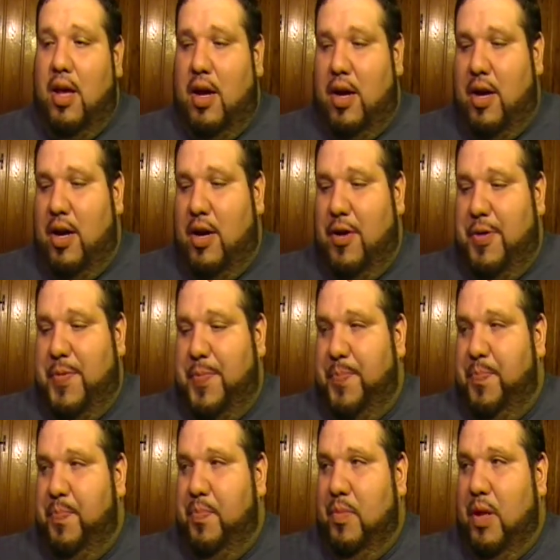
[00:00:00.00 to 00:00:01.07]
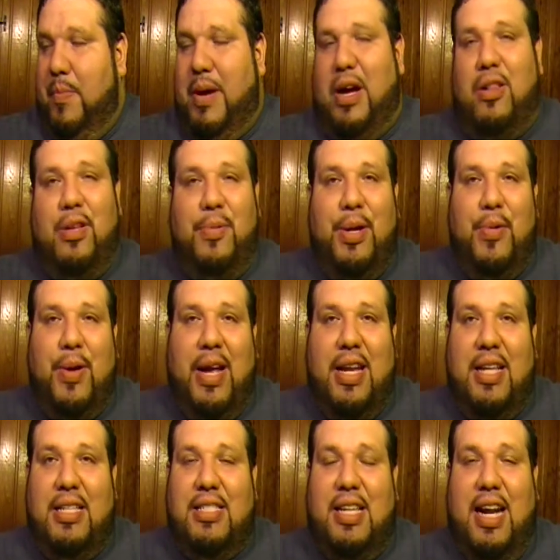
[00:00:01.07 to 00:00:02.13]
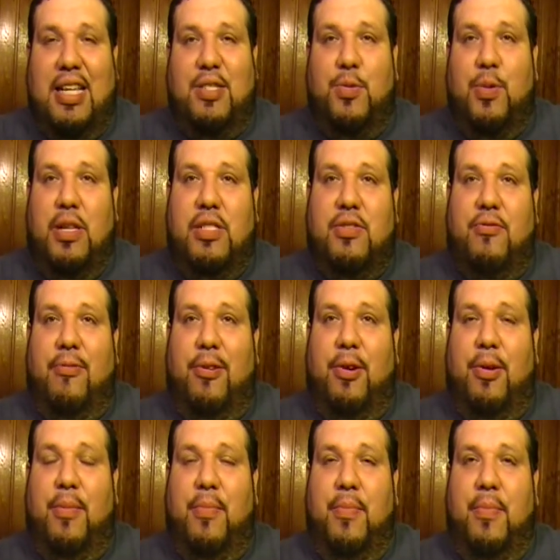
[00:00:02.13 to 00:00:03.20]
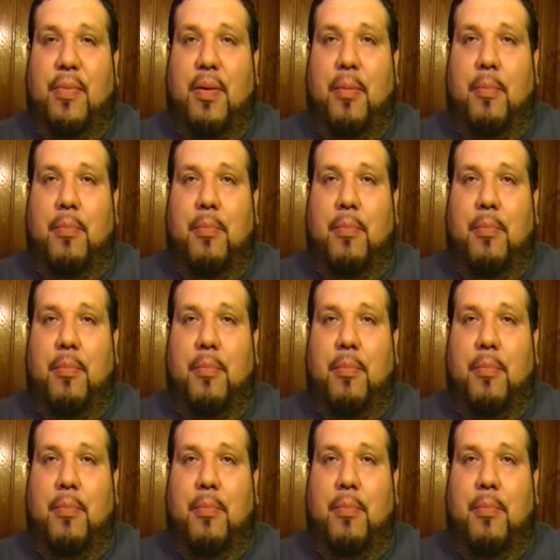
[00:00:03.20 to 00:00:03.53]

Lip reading: My only regret is that I switched from